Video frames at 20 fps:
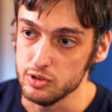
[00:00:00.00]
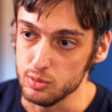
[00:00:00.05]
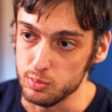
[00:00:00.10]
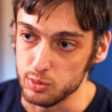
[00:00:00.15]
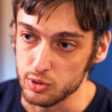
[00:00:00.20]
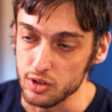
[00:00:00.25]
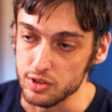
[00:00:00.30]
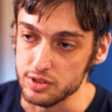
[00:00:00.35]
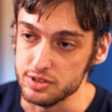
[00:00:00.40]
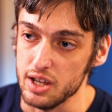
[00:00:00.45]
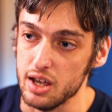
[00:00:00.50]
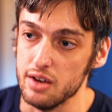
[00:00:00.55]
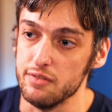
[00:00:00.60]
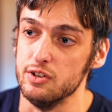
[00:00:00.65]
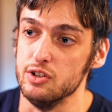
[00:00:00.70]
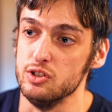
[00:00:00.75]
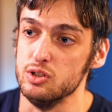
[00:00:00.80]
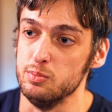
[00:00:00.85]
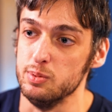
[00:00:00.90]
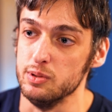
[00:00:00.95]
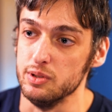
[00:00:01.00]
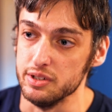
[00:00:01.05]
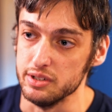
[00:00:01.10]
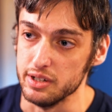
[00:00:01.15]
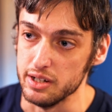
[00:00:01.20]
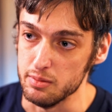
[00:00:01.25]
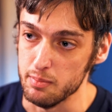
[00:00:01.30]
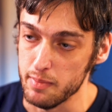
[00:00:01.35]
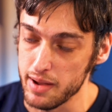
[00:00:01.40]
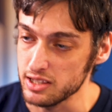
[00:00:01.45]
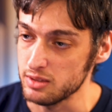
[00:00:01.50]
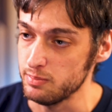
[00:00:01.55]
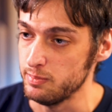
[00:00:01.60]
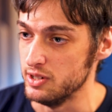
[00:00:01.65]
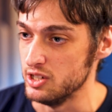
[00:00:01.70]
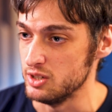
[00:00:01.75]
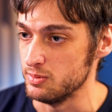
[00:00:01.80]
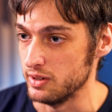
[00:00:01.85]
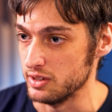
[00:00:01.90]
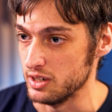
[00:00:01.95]
put all this effort into building a math
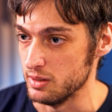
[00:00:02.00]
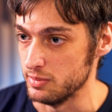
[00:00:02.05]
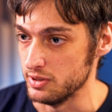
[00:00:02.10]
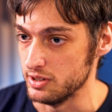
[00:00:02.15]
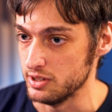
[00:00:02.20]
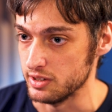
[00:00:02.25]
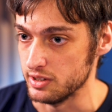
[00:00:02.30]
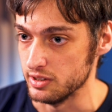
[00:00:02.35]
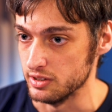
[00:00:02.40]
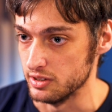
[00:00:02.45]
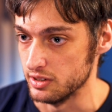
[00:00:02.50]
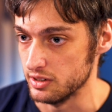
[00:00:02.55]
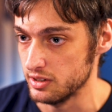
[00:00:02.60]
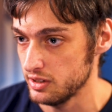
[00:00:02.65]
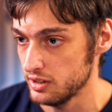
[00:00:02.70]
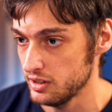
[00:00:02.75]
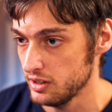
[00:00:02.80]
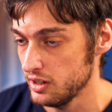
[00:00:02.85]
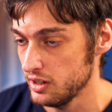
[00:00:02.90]
benchmark in particular.